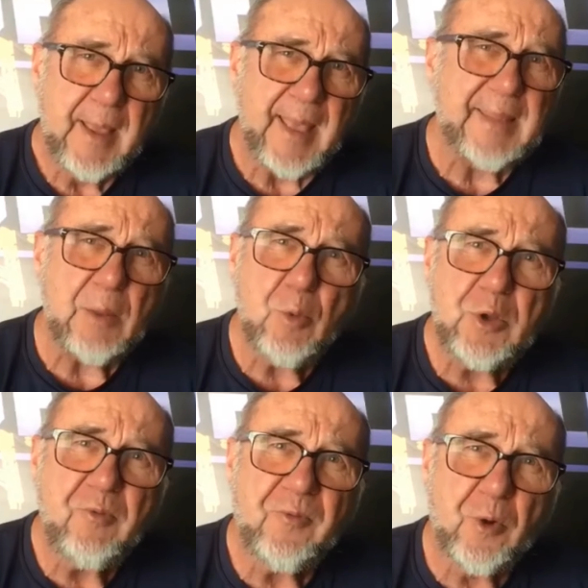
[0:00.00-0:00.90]
And then we
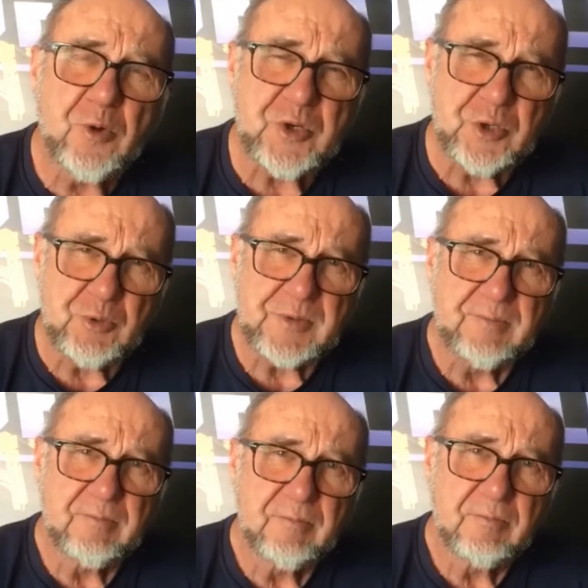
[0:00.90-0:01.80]
do photo shoots.
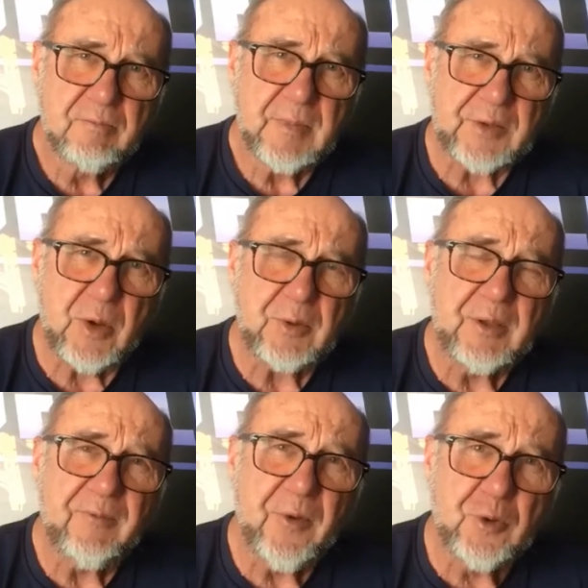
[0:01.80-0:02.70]
That's right, I did a
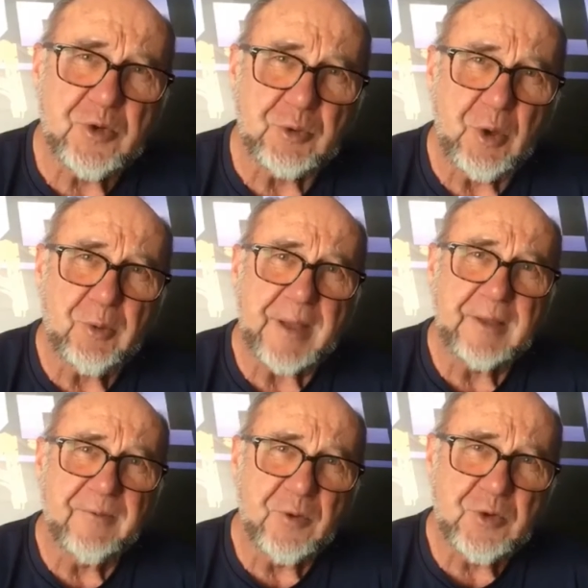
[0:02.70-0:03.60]
photo shoot. The old guy did a
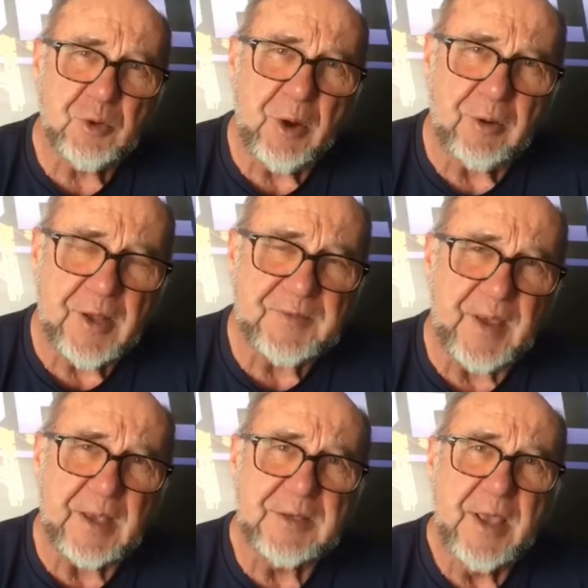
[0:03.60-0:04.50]
photo shoot here in Las
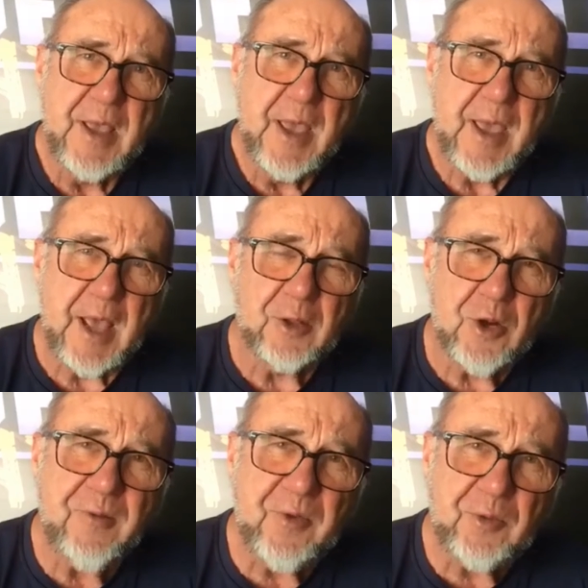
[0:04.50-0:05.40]
Vegas. And I learned
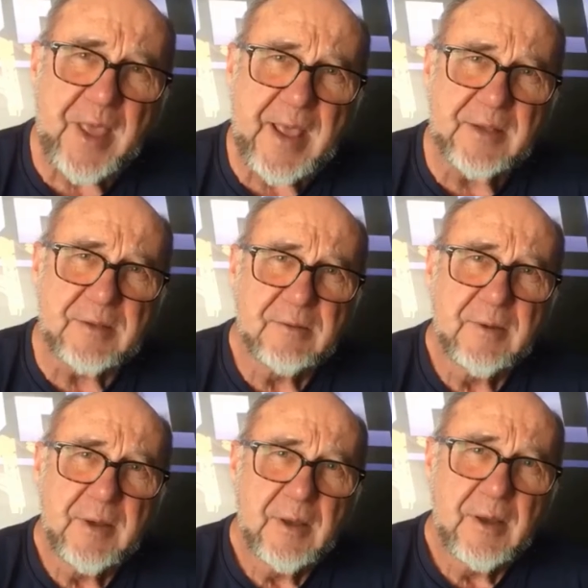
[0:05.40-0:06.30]
a few things.
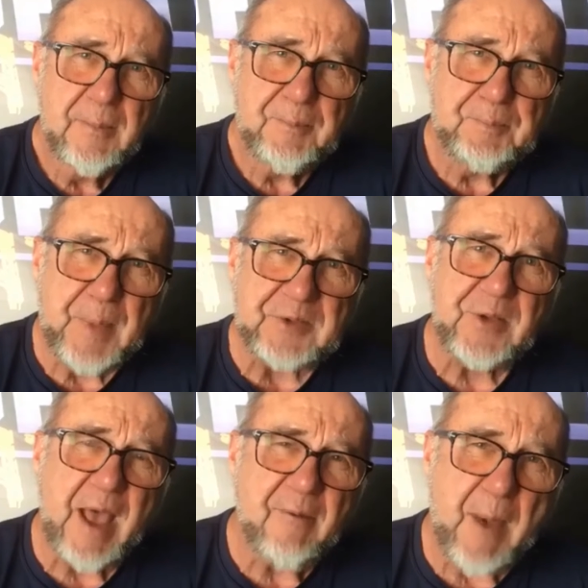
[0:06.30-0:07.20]
Basically,
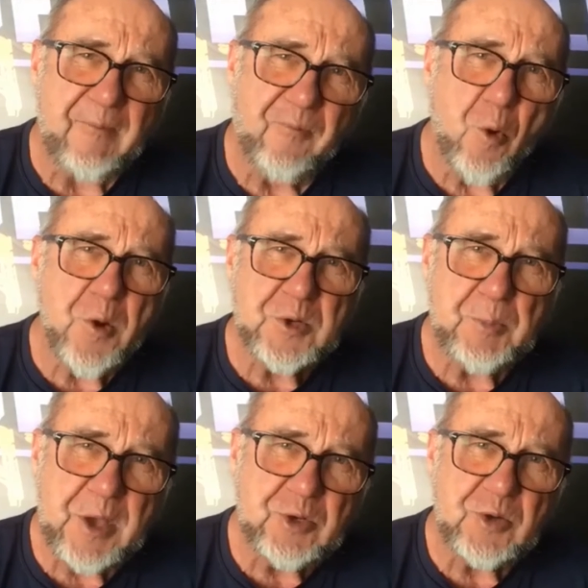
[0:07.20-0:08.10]
out of about 400
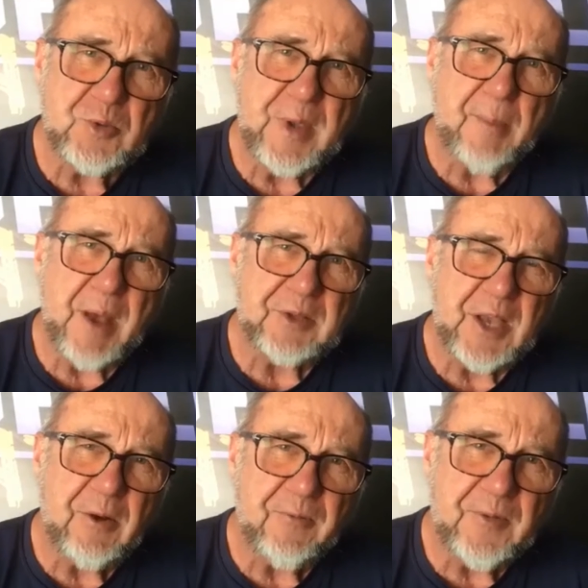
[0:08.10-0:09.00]
pictures, we got about
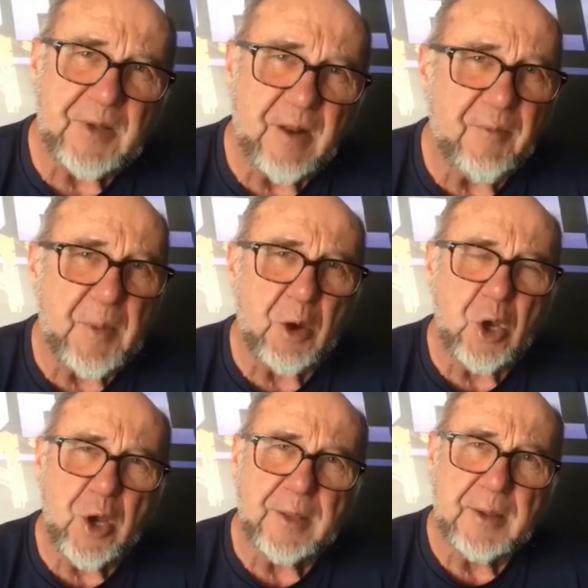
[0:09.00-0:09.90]
10 or 15 of them that are good.